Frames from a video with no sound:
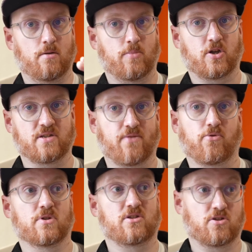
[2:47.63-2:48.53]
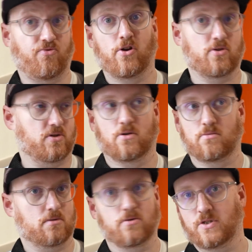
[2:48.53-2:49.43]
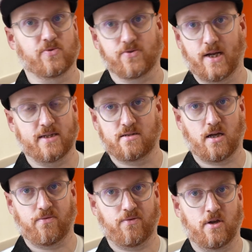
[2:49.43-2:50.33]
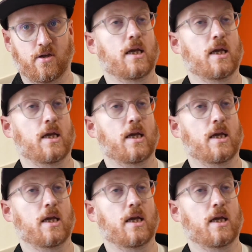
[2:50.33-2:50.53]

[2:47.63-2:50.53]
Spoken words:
because everyone's just focused on Christmas related stuff.